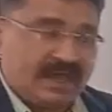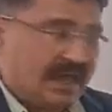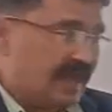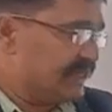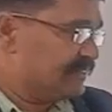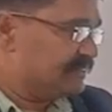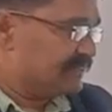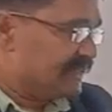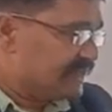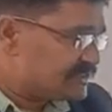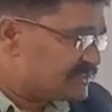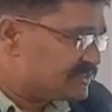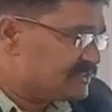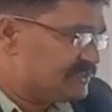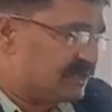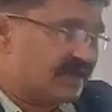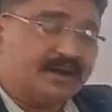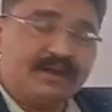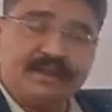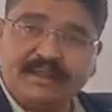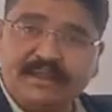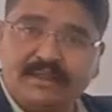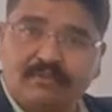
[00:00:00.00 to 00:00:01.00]
And this
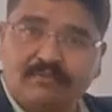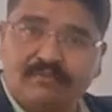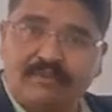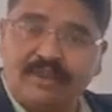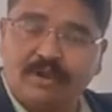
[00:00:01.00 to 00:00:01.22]
genetic